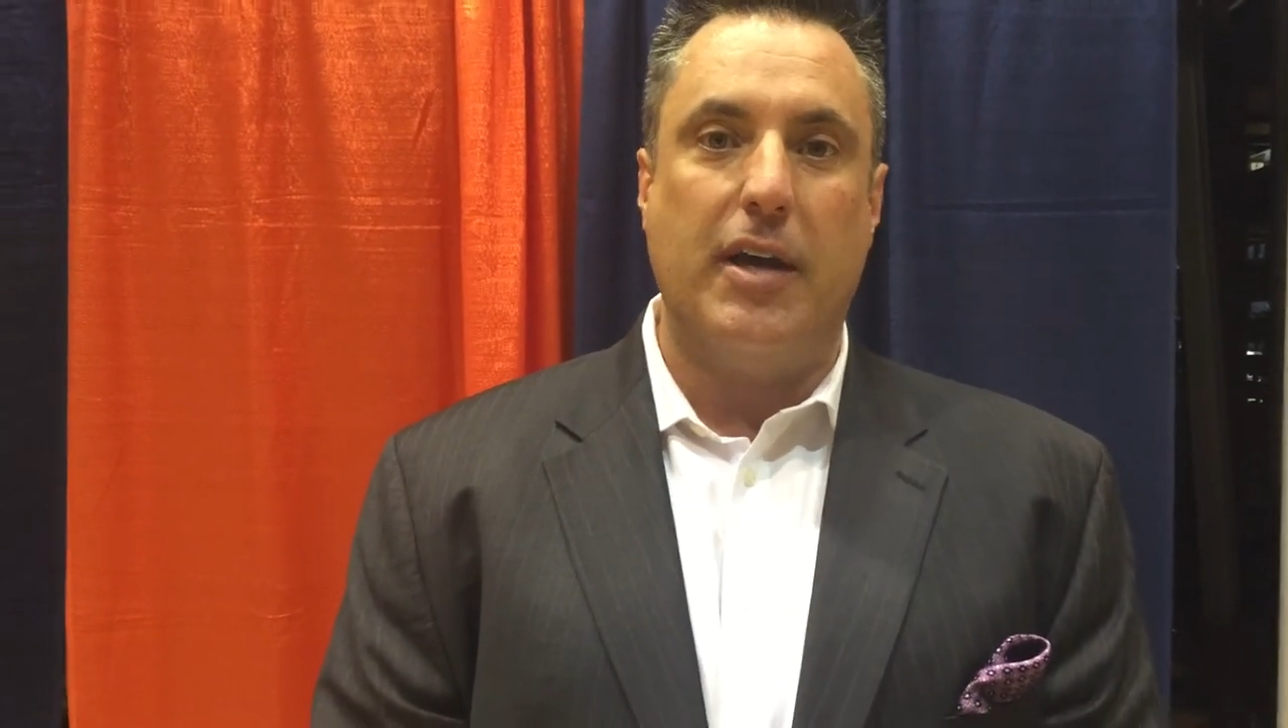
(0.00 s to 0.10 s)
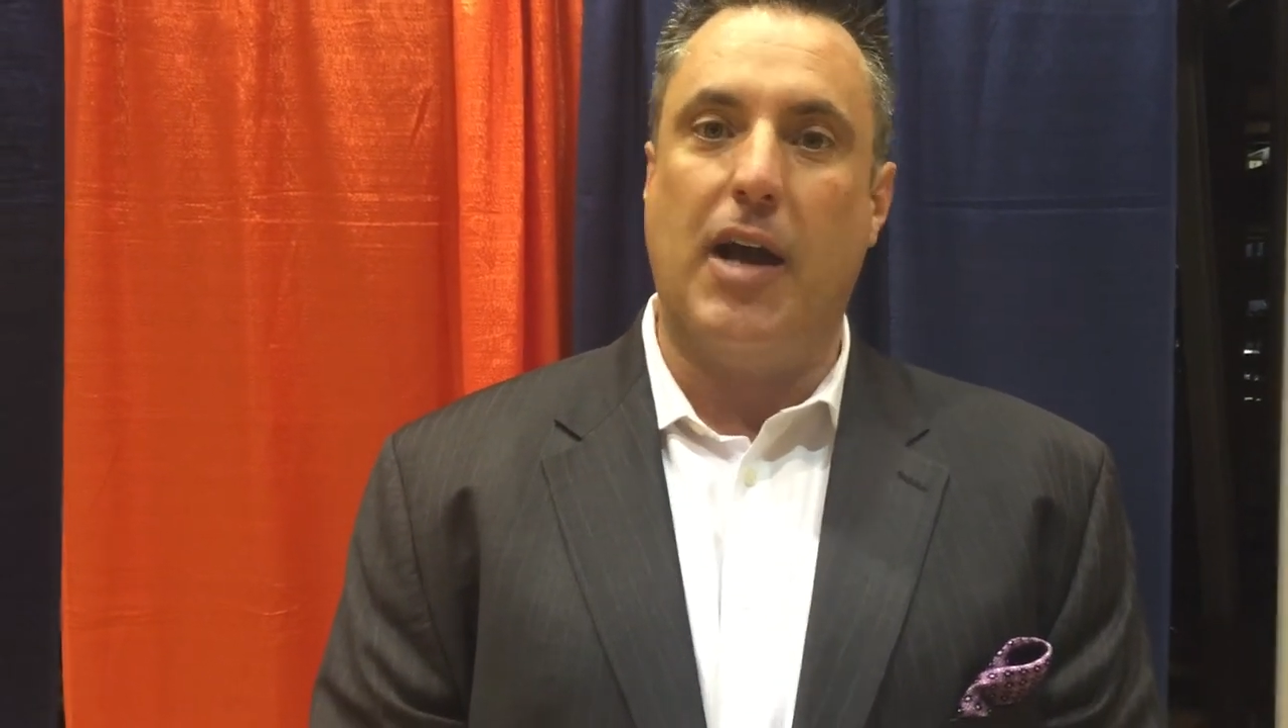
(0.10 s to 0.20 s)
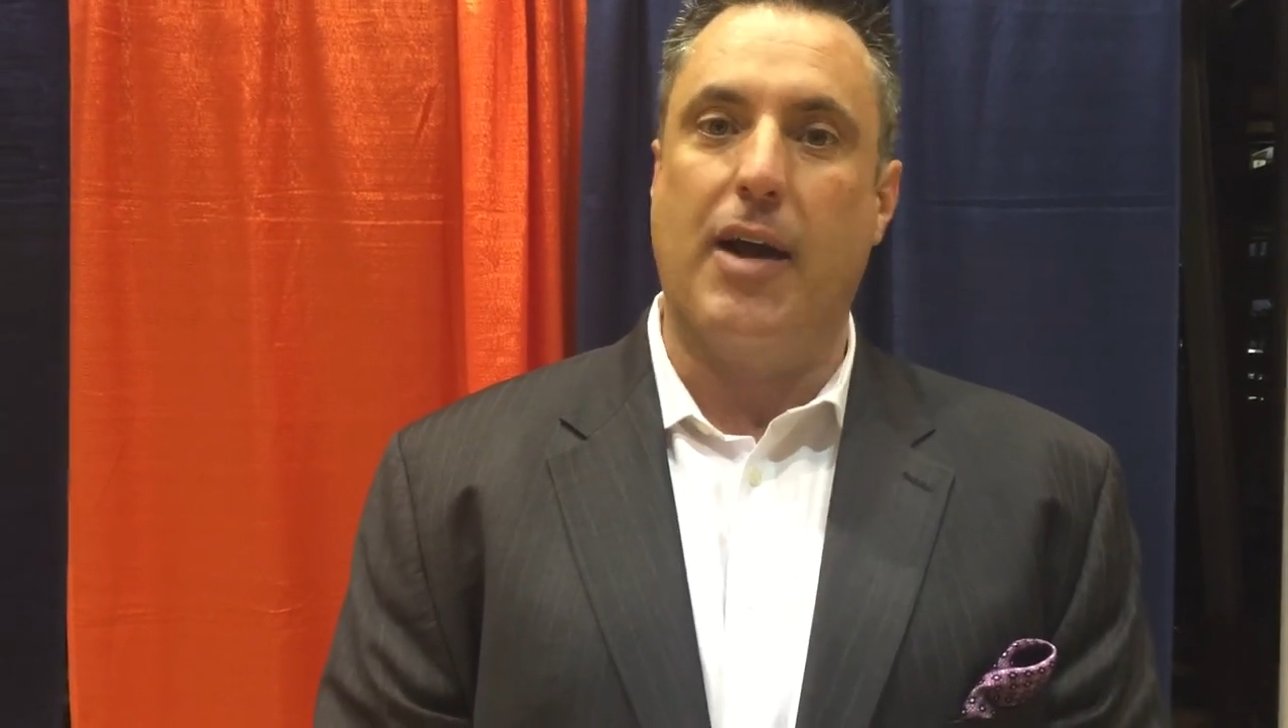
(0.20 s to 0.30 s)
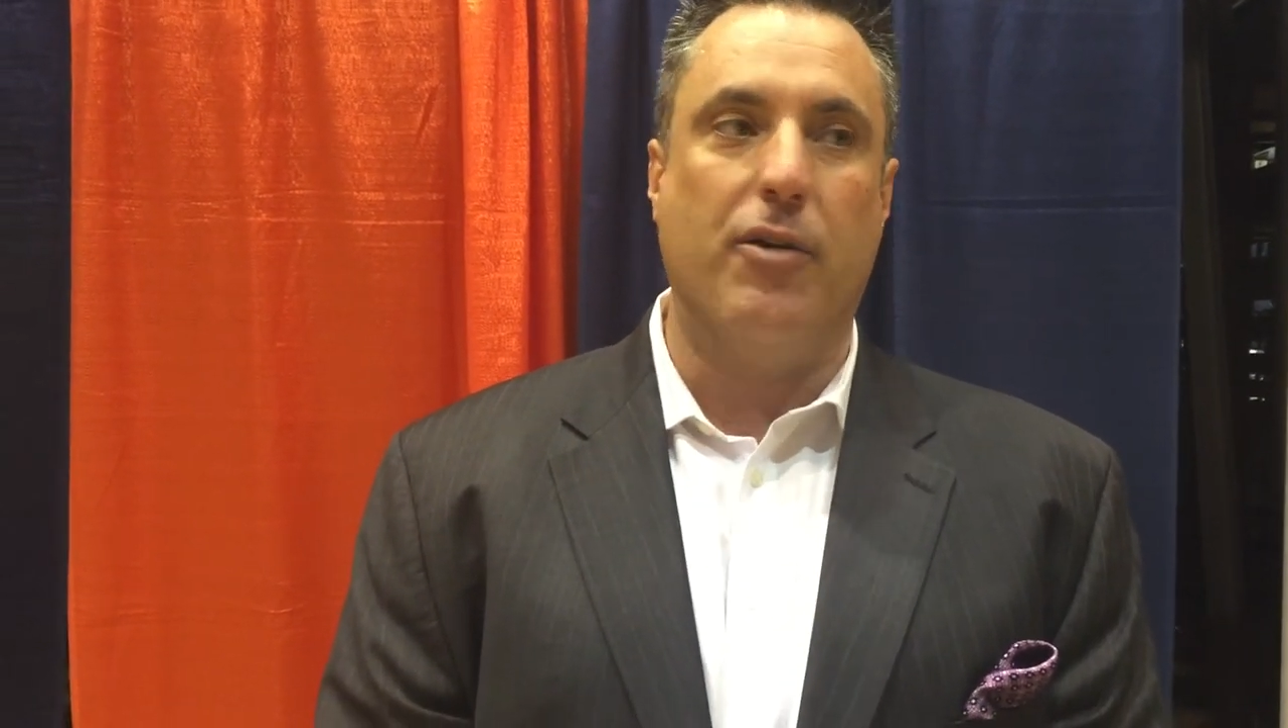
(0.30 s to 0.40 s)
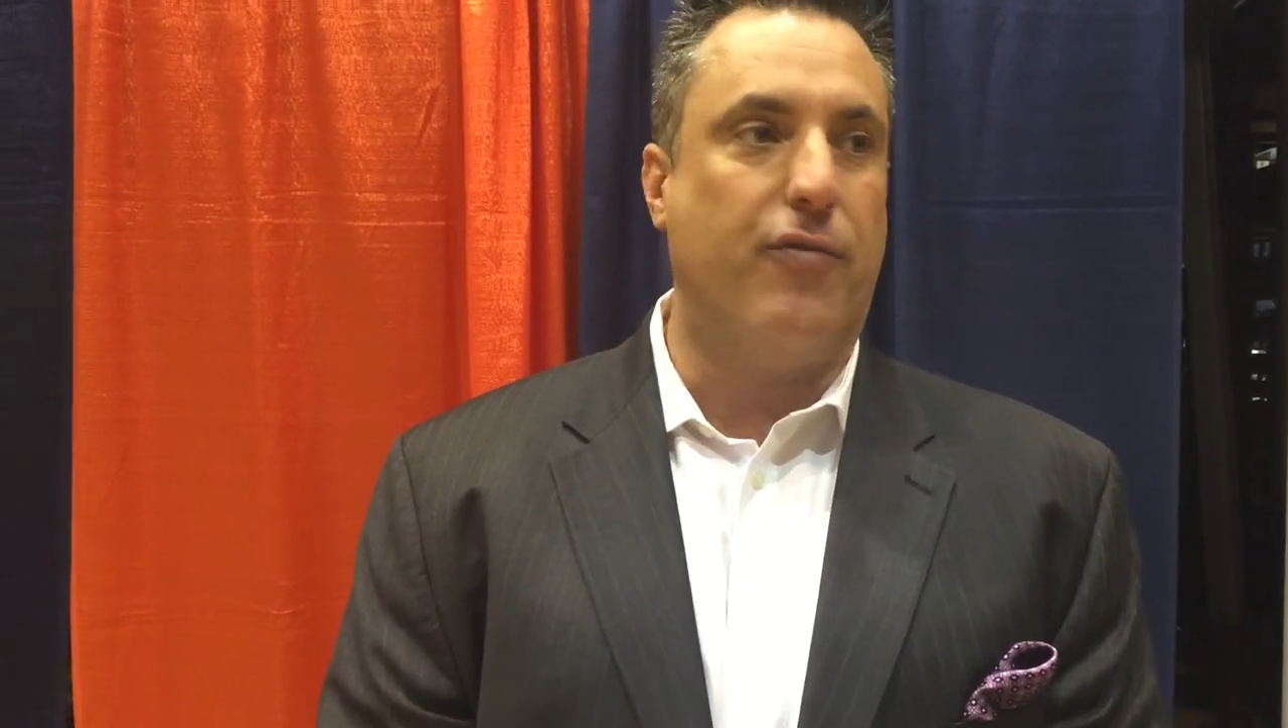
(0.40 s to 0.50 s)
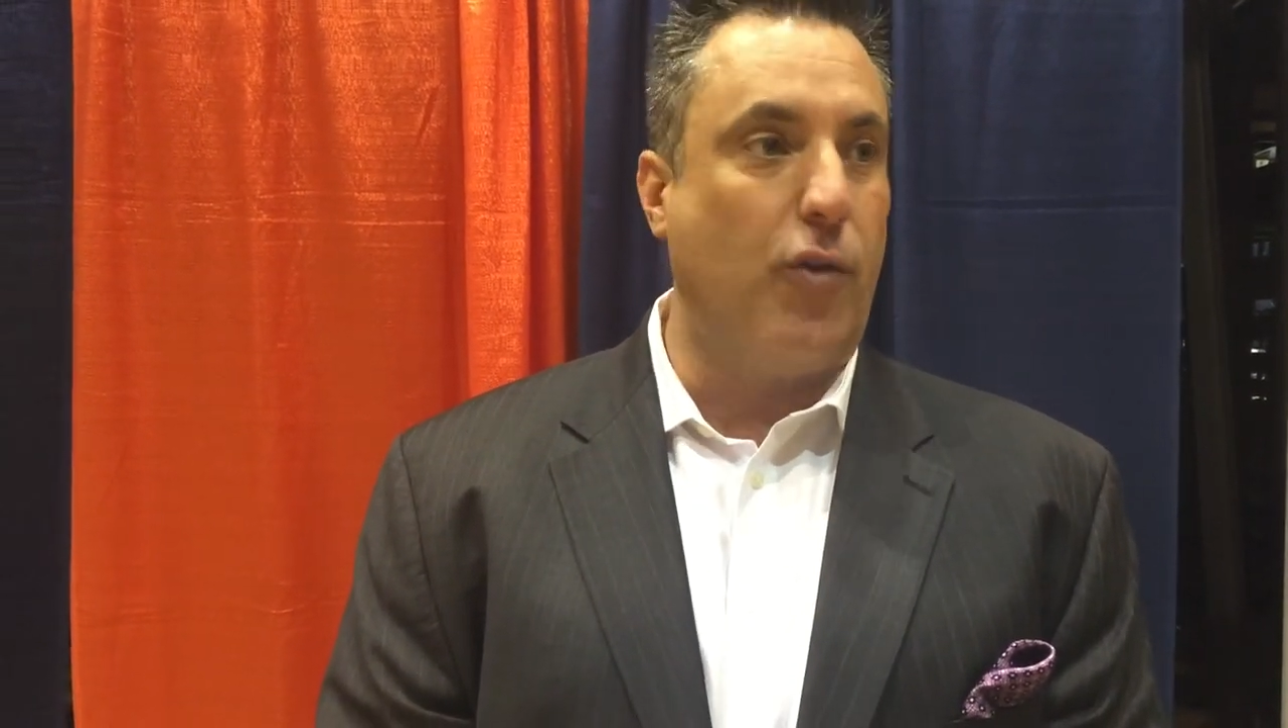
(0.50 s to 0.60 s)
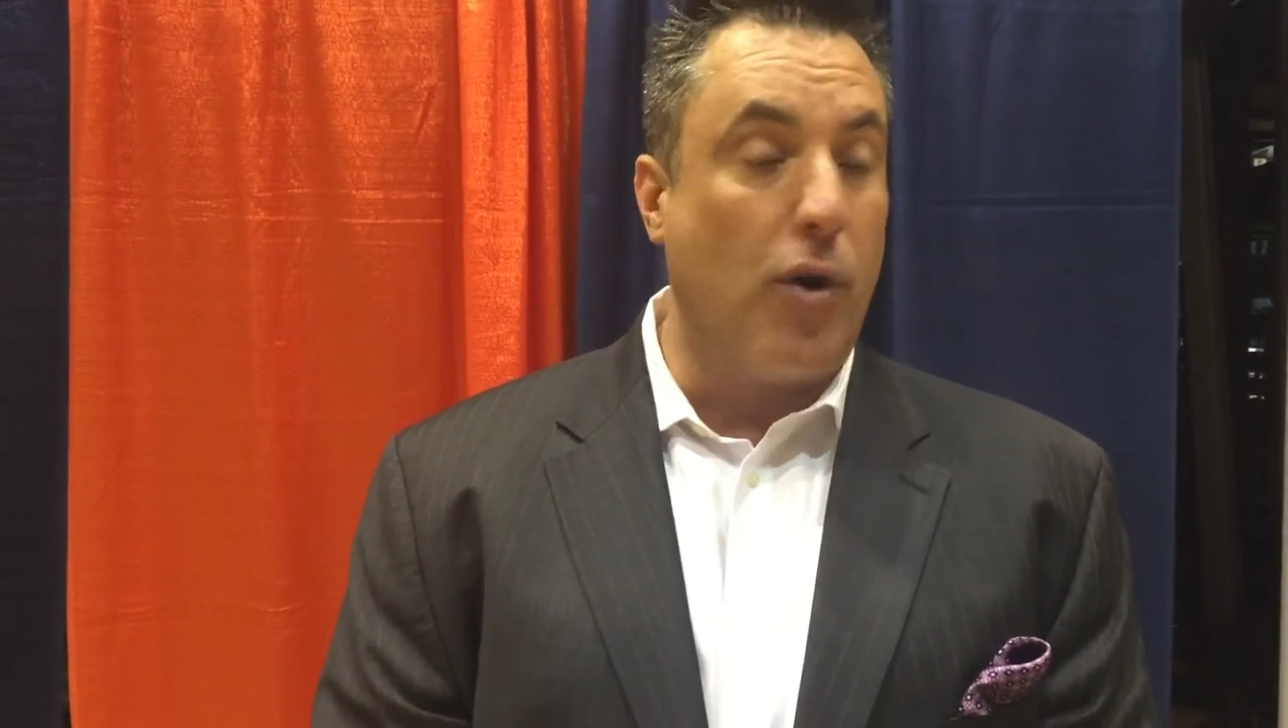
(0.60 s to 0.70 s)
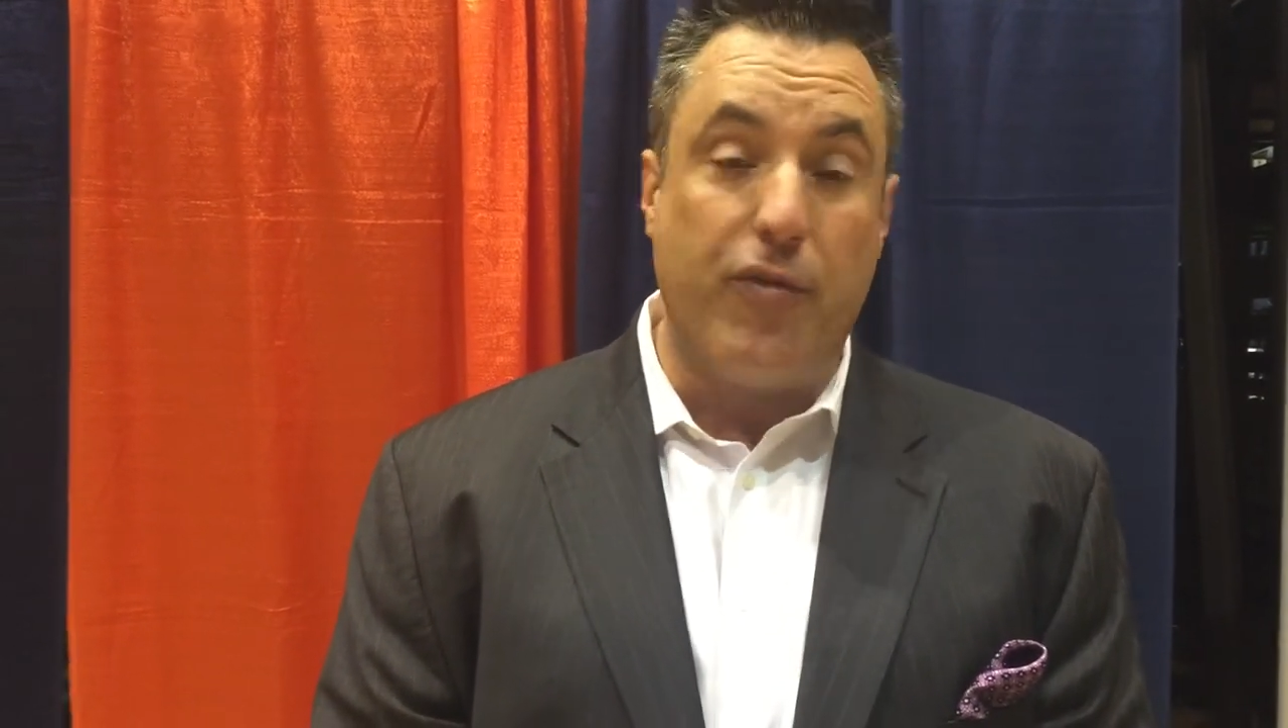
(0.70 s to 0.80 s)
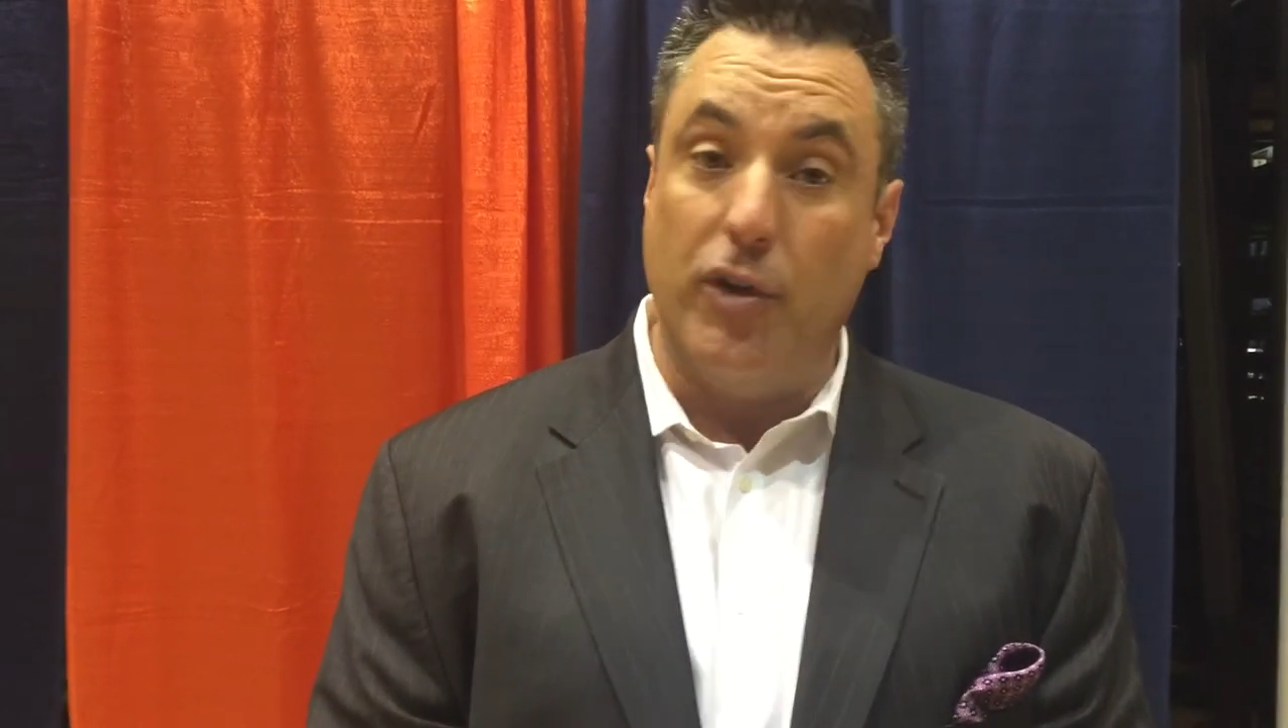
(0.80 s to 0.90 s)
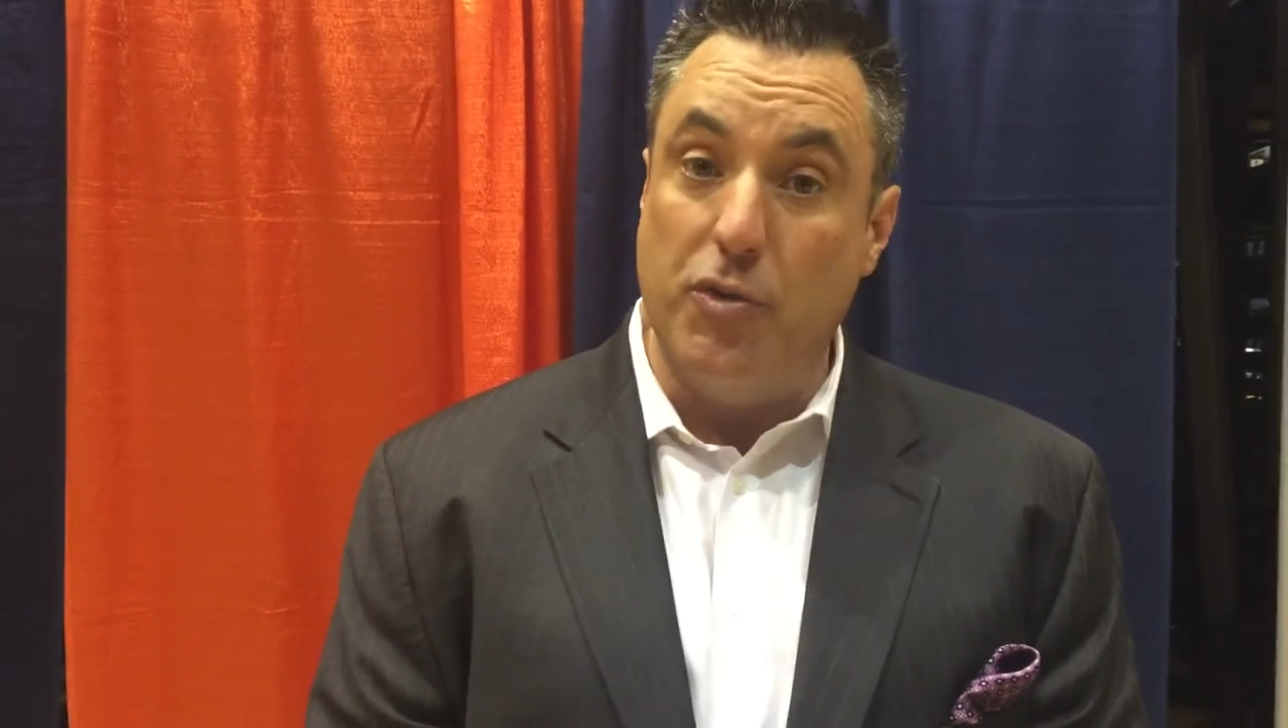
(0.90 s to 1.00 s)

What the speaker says: got on the floor for